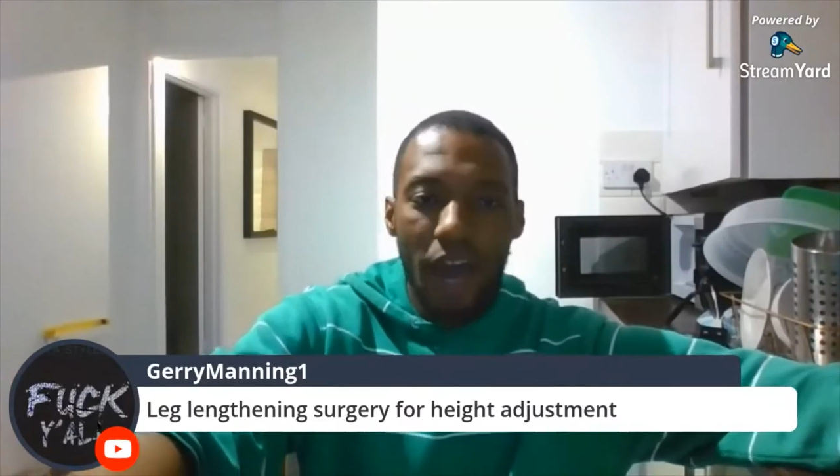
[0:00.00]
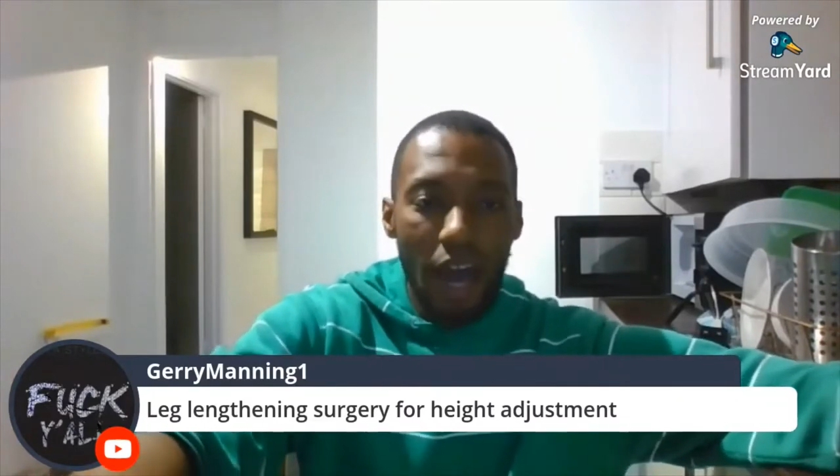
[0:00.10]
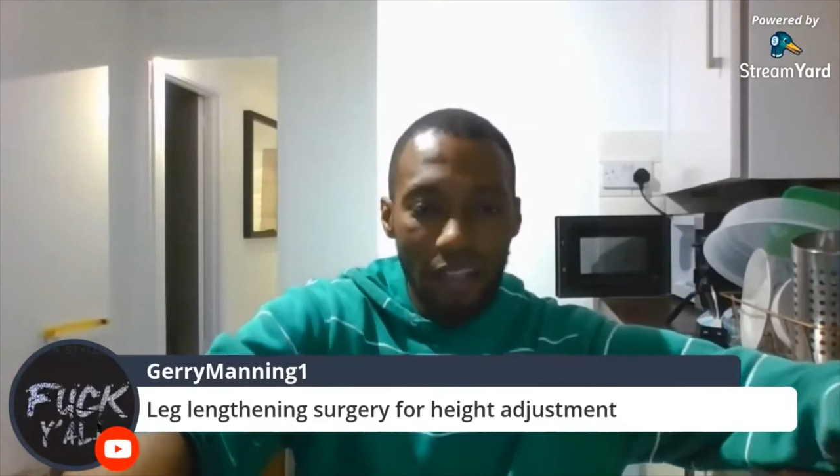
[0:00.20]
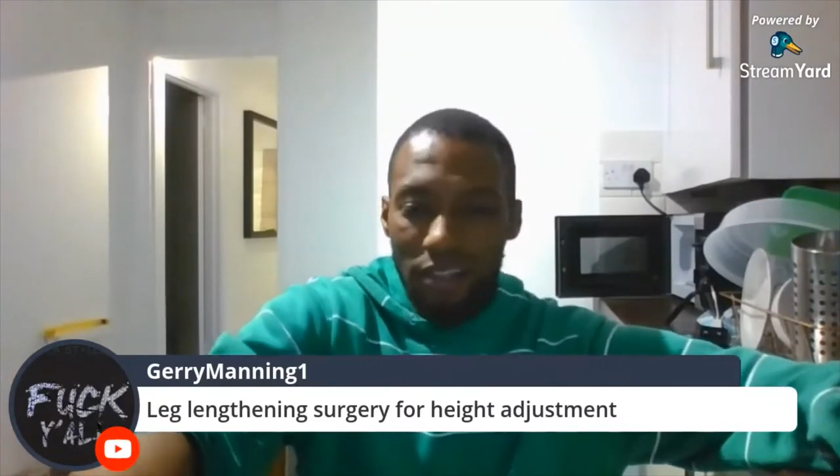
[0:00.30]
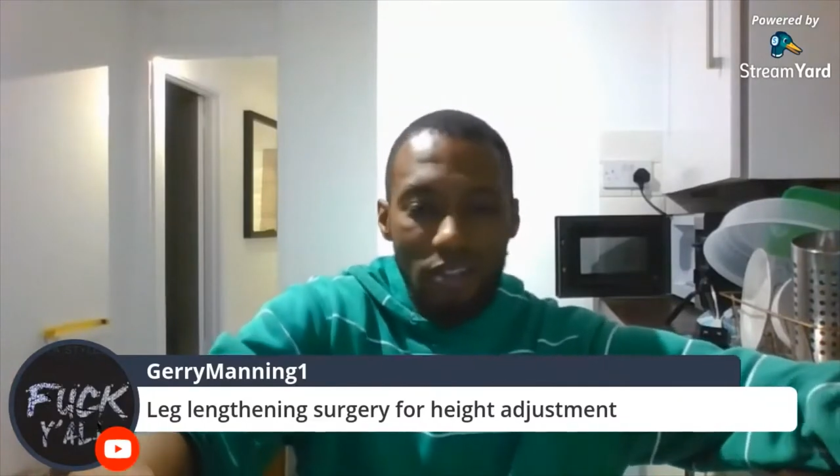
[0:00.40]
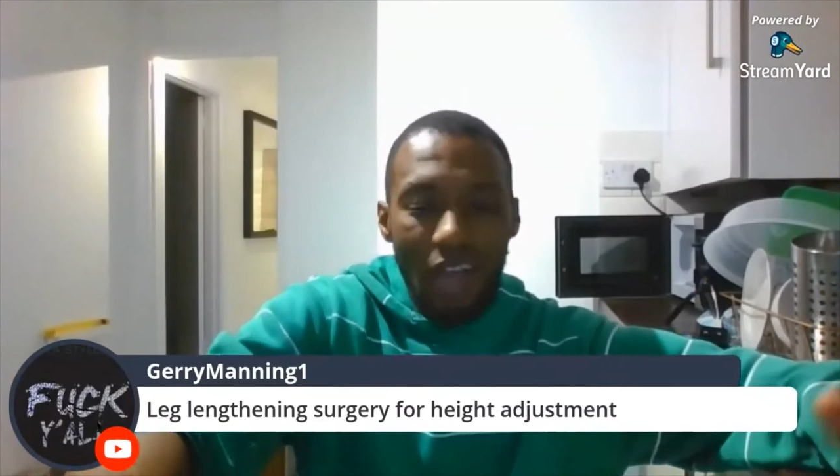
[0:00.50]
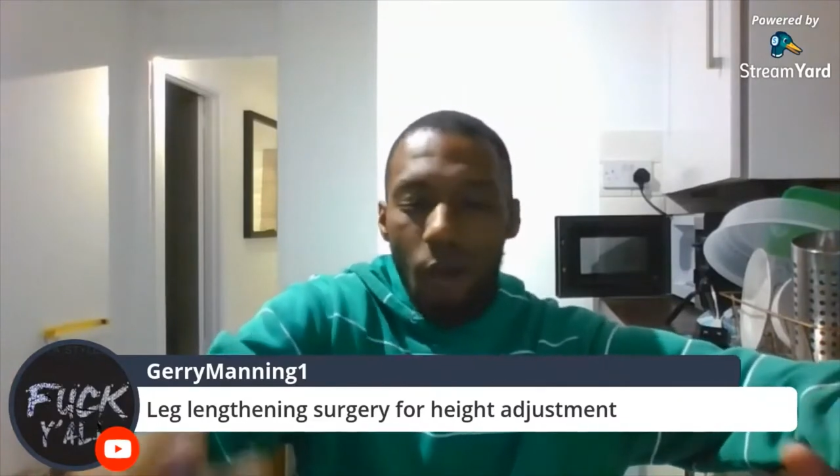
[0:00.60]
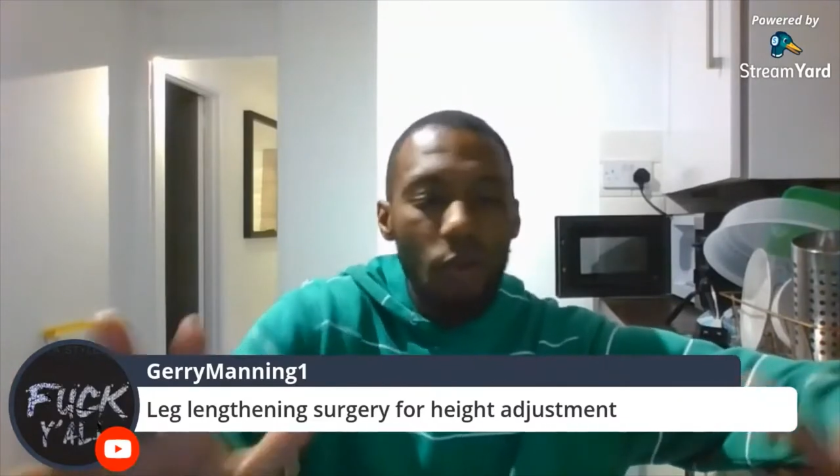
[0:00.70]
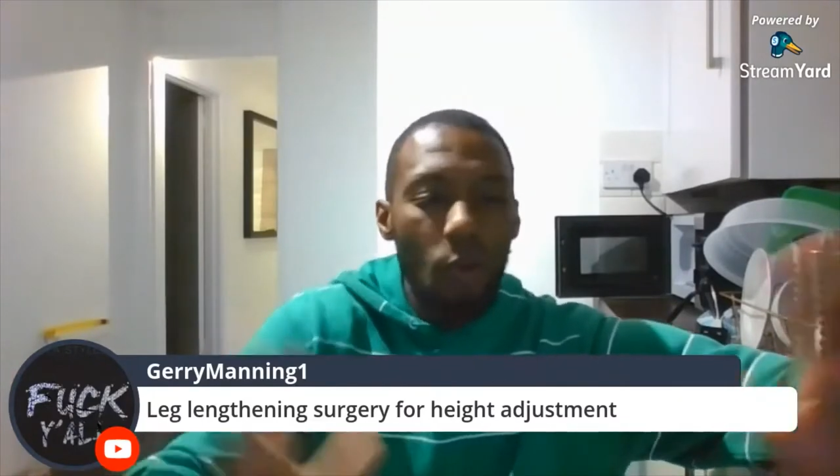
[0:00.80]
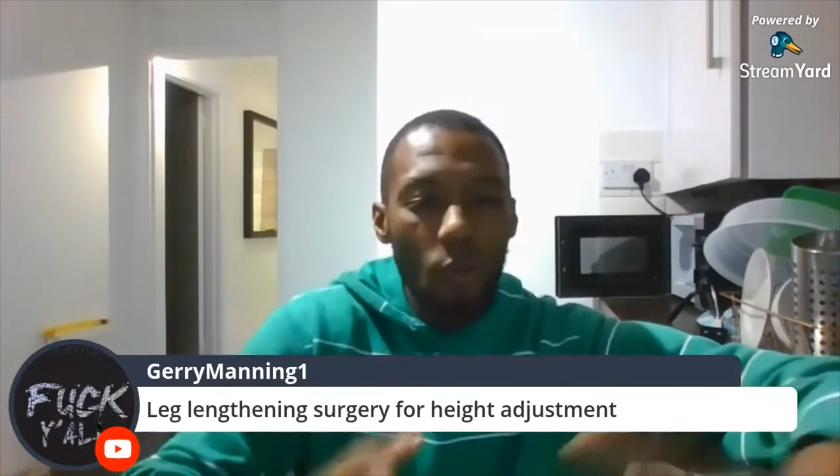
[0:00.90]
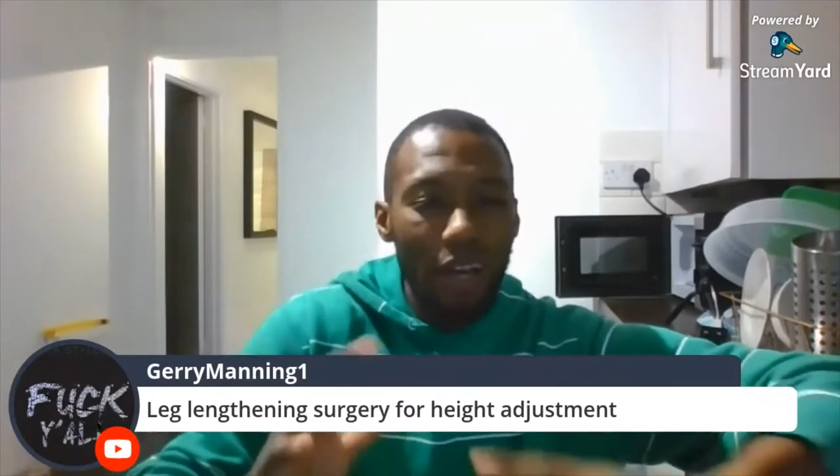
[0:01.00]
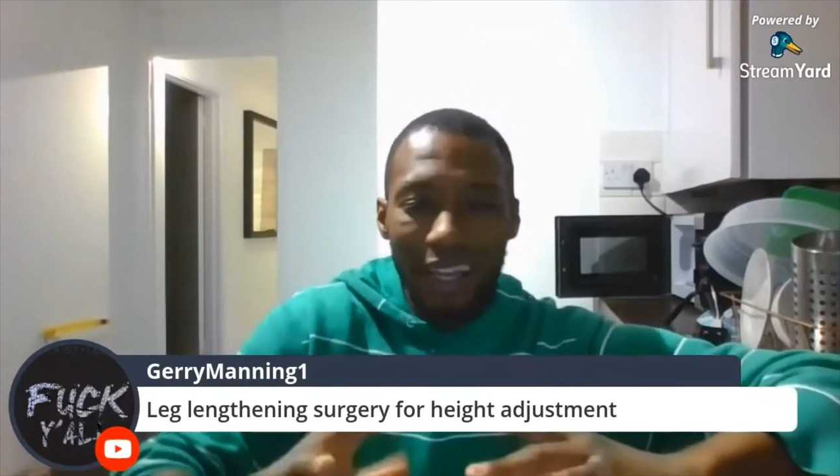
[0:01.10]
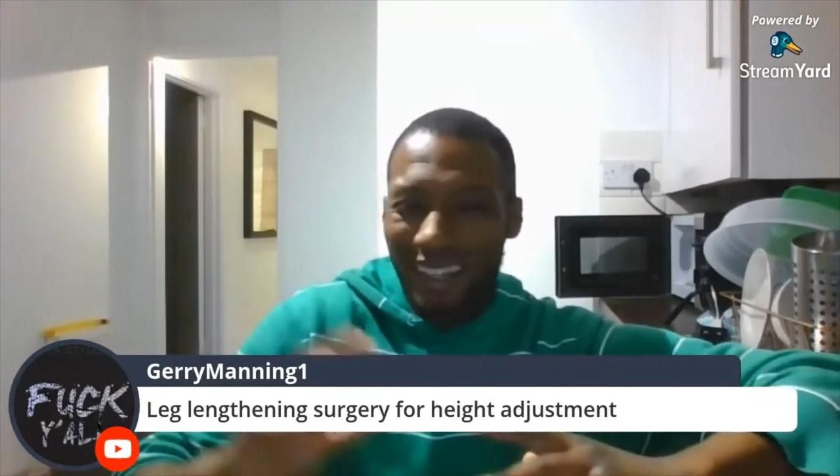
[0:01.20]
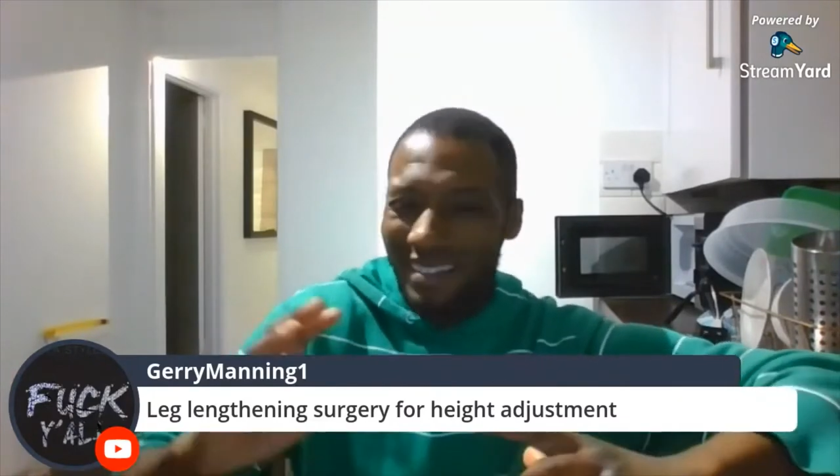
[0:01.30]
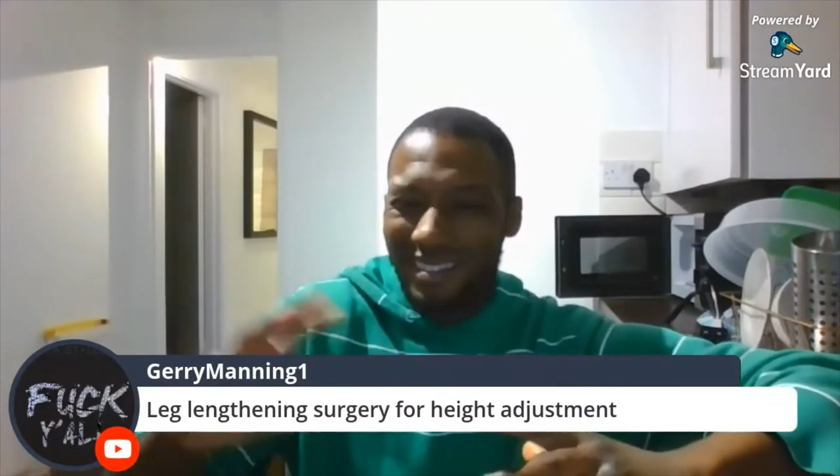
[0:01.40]
I just I wouldn't
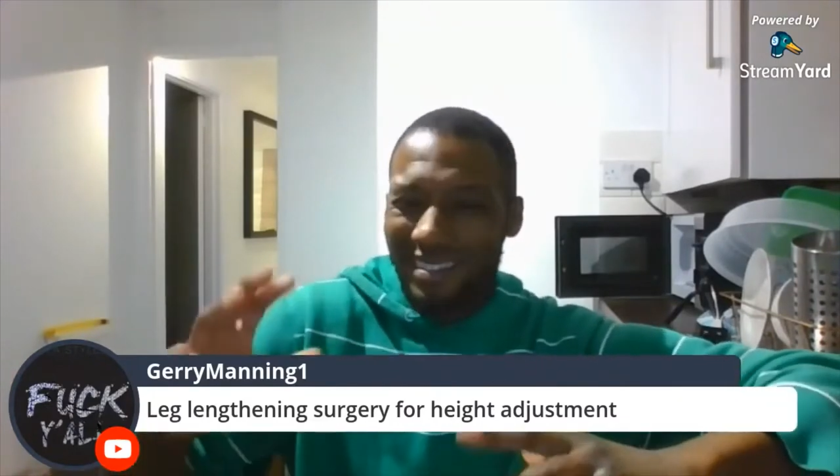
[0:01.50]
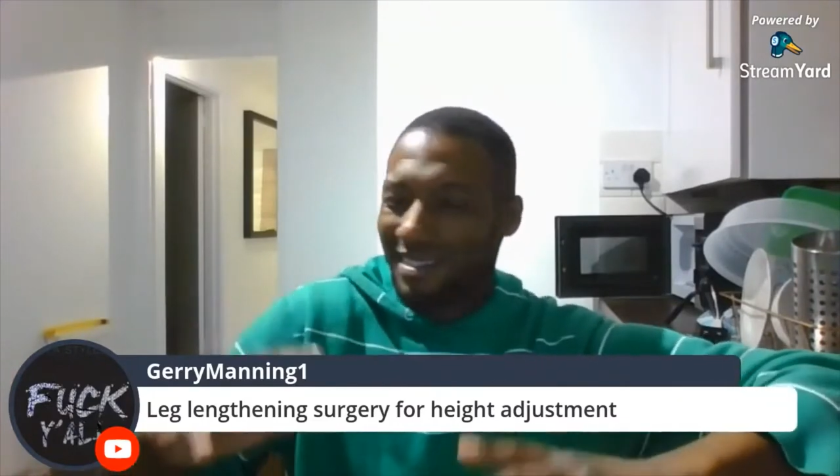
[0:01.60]
want to